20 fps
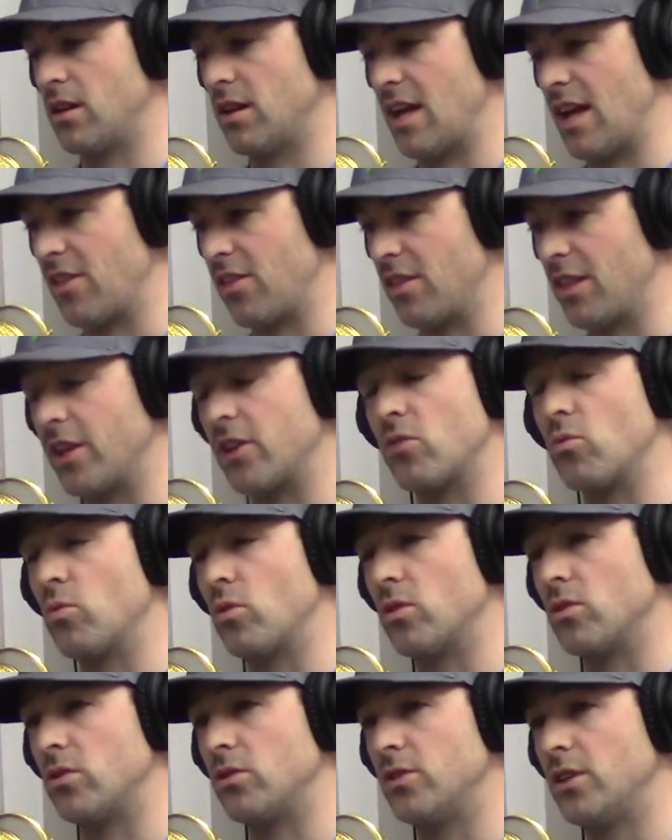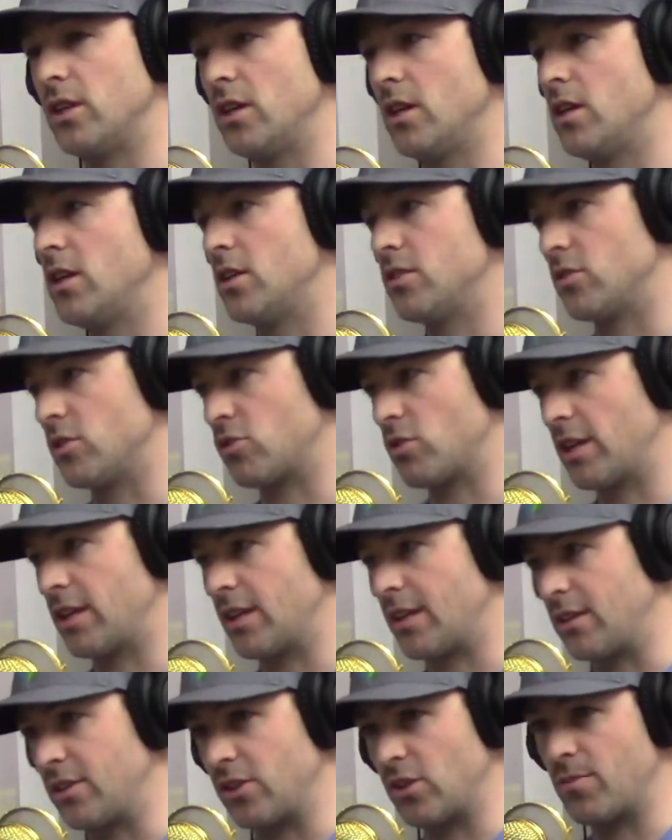athletic world, to try to
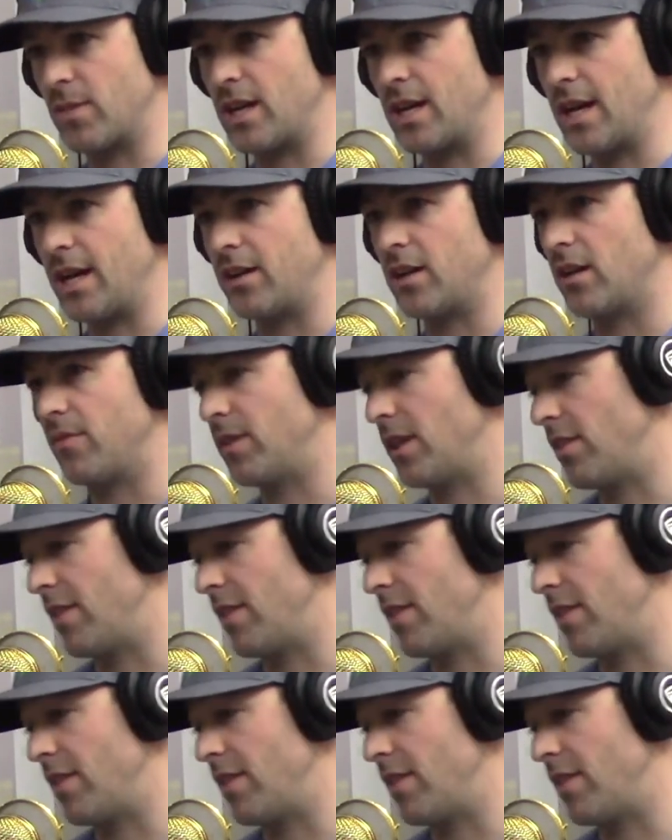clear my head up.